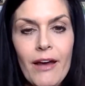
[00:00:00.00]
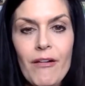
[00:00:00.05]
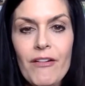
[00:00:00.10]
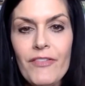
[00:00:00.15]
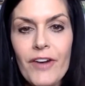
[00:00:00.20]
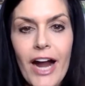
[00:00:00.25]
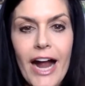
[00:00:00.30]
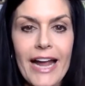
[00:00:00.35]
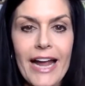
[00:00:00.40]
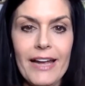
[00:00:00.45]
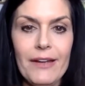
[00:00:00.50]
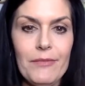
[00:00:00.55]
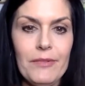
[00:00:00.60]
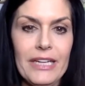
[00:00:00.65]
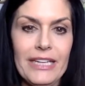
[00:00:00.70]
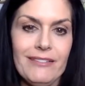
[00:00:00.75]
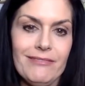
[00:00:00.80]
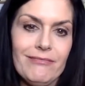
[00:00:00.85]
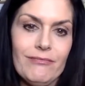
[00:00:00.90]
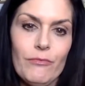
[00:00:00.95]
however, I
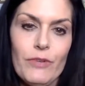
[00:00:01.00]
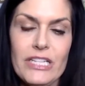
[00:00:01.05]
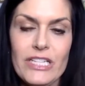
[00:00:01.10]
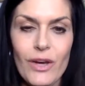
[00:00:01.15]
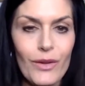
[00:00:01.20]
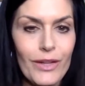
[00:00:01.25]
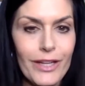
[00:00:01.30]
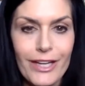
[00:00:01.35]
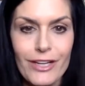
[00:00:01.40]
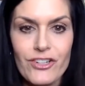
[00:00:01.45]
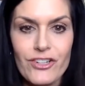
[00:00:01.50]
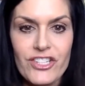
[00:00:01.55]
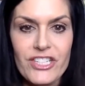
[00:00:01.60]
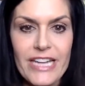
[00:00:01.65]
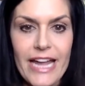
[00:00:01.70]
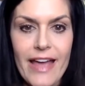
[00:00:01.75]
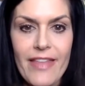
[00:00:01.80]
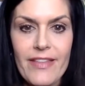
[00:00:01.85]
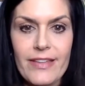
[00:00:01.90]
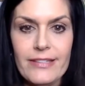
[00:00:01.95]
mean, we totally
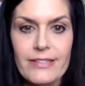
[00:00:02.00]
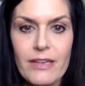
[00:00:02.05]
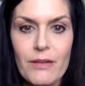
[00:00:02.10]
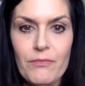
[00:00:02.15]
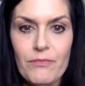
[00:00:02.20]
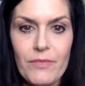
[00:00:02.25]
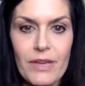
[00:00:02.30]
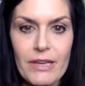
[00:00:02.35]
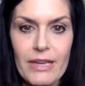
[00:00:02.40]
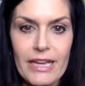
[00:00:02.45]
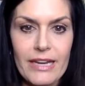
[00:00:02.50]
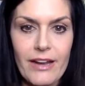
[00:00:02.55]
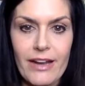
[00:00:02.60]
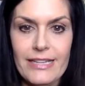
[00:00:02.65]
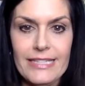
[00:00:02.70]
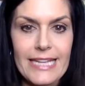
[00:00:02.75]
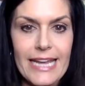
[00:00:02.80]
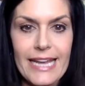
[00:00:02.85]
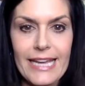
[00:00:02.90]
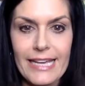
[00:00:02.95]
understand that some
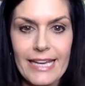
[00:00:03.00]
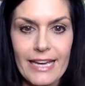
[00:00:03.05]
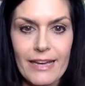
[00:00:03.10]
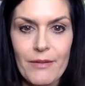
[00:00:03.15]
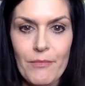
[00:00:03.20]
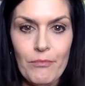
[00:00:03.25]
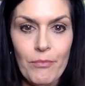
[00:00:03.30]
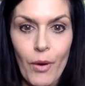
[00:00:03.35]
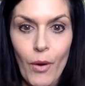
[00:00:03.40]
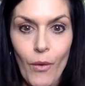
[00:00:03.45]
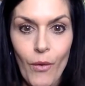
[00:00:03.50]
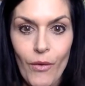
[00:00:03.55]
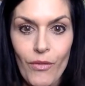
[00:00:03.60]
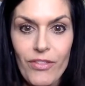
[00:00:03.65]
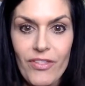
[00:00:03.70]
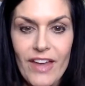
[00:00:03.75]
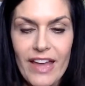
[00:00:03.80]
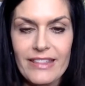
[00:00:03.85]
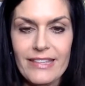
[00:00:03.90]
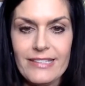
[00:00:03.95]
cannot take
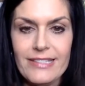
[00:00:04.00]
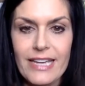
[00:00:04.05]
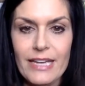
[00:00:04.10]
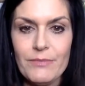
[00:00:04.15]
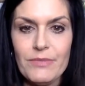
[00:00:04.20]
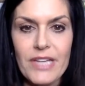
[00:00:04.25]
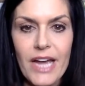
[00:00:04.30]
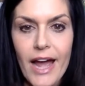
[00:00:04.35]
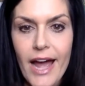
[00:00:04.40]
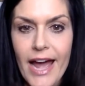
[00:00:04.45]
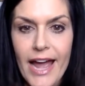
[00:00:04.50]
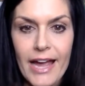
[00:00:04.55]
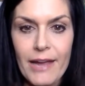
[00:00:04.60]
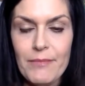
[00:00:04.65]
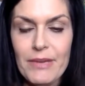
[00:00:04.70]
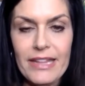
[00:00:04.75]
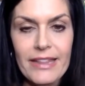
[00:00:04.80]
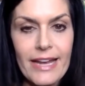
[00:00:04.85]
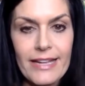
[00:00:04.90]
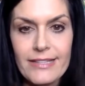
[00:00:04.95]
both at the same
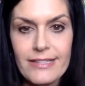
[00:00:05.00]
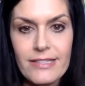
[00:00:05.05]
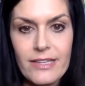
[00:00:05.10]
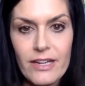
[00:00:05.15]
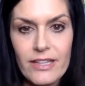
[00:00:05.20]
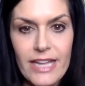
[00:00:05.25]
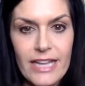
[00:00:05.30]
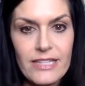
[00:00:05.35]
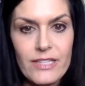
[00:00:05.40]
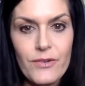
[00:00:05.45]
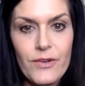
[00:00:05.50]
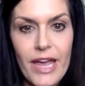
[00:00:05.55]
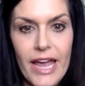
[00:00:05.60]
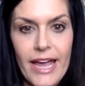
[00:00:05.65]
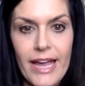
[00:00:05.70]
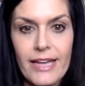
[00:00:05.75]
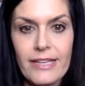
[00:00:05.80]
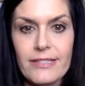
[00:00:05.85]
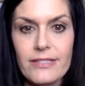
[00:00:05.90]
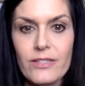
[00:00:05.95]
time and that's that's
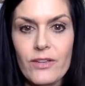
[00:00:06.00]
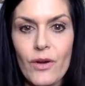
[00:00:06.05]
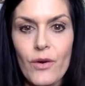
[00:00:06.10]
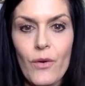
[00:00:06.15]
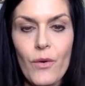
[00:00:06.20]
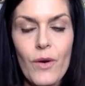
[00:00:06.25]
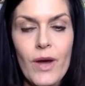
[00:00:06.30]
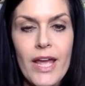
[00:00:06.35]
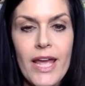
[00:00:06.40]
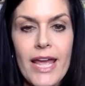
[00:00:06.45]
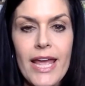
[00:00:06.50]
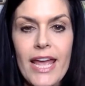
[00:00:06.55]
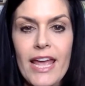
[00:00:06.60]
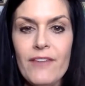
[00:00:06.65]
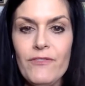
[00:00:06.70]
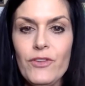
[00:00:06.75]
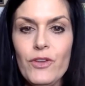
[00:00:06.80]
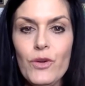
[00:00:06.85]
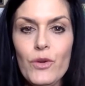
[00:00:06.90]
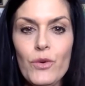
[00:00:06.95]
okay so
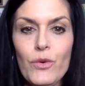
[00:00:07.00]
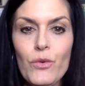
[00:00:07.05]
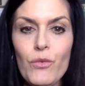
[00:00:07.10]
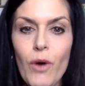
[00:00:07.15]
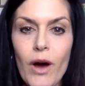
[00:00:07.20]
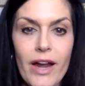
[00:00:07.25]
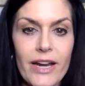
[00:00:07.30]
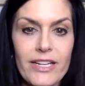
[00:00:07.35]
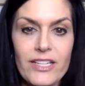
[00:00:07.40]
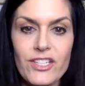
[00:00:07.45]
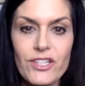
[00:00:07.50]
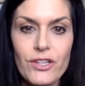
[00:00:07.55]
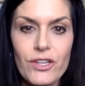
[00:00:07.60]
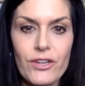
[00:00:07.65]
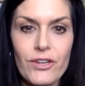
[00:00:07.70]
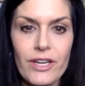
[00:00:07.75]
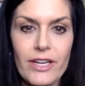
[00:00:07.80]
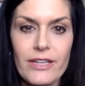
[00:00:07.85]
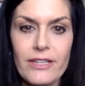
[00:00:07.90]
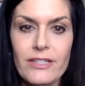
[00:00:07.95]
if you wanted to
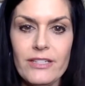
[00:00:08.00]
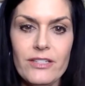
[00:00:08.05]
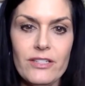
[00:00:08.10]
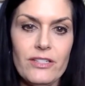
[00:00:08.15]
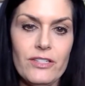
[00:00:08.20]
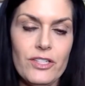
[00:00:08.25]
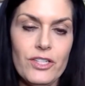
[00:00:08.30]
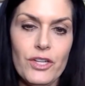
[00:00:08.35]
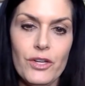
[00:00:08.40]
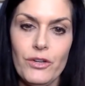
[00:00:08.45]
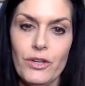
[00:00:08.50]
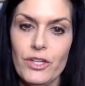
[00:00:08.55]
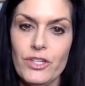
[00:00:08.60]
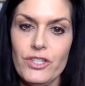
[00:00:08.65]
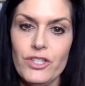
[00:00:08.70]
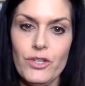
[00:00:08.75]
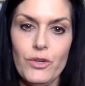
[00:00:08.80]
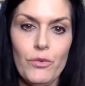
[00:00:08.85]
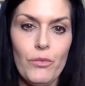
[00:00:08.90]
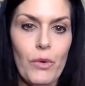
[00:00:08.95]
you can you
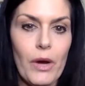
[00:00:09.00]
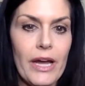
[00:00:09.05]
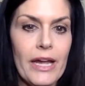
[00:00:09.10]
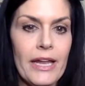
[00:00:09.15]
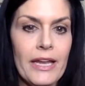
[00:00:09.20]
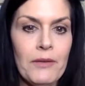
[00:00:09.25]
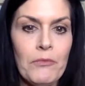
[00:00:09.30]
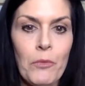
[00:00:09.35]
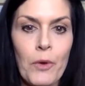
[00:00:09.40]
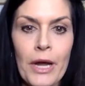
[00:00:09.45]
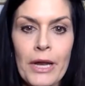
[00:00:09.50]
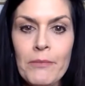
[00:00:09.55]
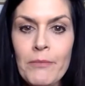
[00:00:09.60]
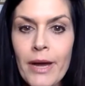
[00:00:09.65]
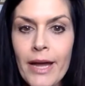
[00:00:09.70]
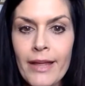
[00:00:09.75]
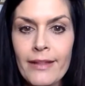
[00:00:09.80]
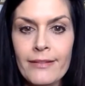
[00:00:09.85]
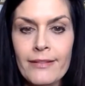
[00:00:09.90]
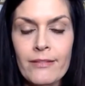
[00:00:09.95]
can do one one
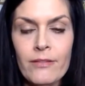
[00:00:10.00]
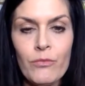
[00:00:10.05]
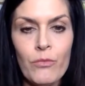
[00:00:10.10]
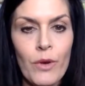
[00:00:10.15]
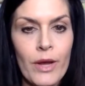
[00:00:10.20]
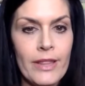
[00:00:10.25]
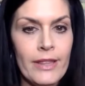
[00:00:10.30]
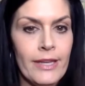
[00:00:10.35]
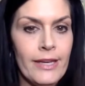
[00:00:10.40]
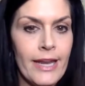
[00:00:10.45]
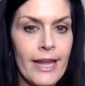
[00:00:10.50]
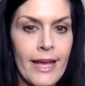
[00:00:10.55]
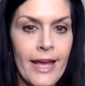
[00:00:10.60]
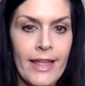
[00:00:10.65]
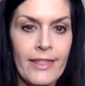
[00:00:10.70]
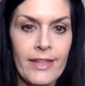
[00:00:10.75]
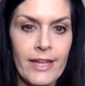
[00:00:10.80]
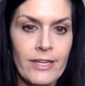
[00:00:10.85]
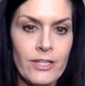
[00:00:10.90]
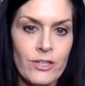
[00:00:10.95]
month one the
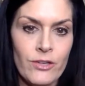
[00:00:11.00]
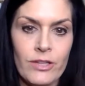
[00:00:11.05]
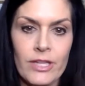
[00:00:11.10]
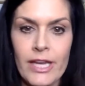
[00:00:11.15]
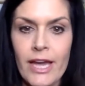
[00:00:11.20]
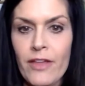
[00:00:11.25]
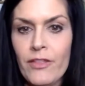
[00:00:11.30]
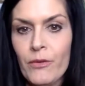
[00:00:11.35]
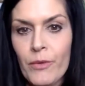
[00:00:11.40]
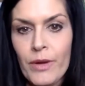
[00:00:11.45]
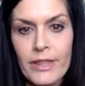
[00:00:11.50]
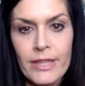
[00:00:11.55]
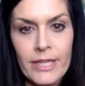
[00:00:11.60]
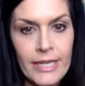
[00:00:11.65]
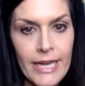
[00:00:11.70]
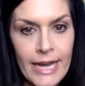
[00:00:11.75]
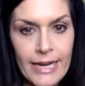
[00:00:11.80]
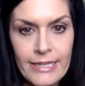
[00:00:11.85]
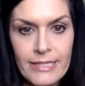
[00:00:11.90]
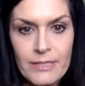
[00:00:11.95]
and then do the other one
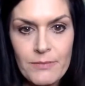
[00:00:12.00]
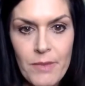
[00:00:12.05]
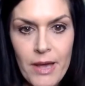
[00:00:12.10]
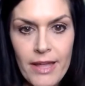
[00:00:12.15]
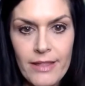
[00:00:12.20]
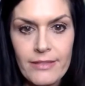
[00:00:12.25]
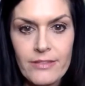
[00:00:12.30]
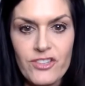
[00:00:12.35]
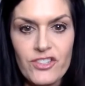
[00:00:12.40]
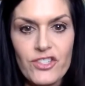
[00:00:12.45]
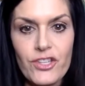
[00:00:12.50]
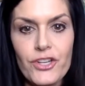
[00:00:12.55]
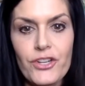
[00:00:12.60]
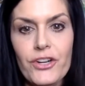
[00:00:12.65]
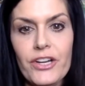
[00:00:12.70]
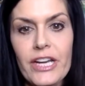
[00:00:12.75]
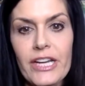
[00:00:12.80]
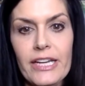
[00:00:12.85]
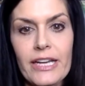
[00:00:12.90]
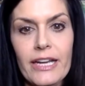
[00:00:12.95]
the next month just so
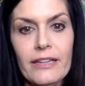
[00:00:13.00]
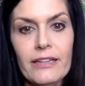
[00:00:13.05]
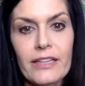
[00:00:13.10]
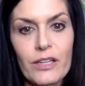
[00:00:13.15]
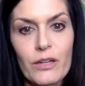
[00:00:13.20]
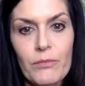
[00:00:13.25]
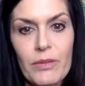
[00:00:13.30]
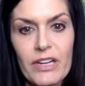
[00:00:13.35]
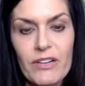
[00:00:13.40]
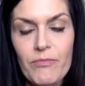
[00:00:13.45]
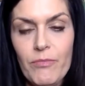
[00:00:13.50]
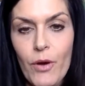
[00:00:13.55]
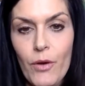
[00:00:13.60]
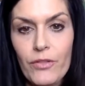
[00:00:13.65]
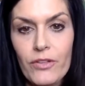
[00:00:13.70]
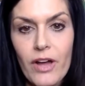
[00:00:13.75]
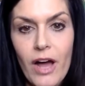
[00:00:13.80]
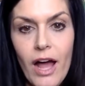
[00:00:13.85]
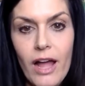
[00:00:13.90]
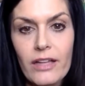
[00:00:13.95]
you're getting a little bit of
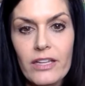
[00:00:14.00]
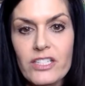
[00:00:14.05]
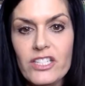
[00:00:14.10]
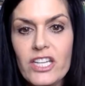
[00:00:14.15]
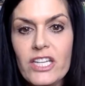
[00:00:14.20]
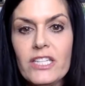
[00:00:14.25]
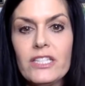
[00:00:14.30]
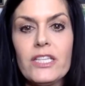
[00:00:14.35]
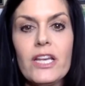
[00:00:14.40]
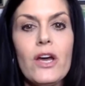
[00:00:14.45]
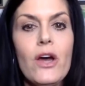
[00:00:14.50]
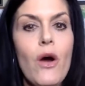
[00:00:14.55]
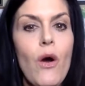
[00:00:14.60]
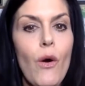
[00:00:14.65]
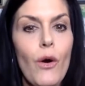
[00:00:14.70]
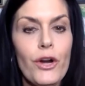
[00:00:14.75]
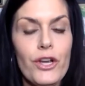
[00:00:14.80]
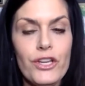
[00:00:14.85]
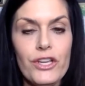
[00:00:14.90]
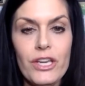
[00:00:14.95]
both collagens
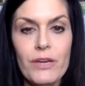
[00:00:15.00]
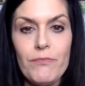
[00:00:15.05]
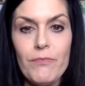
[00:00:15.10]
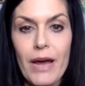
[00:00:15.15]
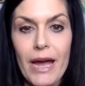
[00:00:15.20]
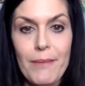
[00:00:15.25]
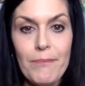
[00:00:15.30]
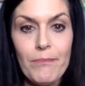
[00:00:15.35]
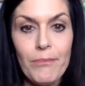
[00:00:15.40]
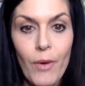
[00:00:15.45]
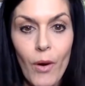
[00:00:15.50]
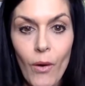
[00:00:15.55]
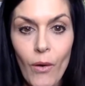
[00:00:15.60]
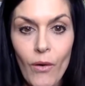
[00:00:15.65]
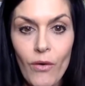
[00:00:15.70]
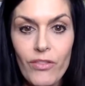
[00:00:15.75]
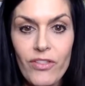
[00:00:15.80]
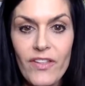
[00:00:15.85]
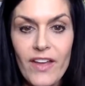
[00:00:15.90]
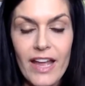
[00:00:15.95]
or you can buy
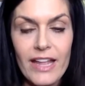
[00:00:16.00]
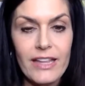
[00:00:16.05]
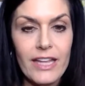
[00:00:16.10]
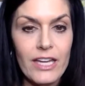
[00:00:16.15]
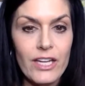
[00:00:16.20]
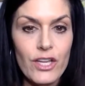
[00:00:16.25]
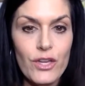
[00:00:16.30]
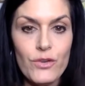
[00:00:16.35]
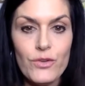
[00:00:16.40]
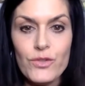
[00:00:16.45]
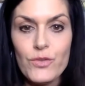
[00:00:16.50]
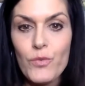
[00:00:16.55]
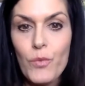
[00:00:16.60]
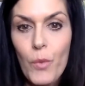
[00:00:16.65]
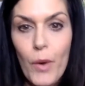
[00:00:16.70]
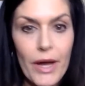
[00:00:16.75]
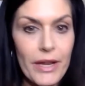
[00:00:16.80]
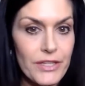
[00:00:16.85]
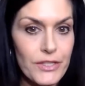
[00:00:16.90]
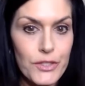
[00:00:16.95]
both and then use
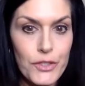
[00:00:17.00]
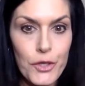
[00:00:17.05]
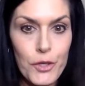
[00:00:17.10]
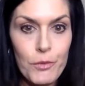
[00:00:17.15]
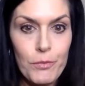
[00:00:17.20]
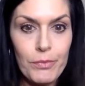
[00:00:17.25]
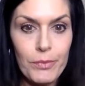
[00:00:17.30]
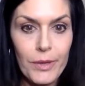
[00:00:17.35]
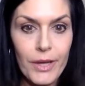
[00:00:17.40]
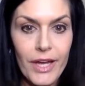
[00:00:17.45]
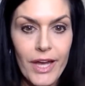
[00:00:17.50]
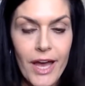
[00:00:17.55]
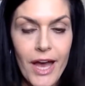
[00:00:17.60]
one scoop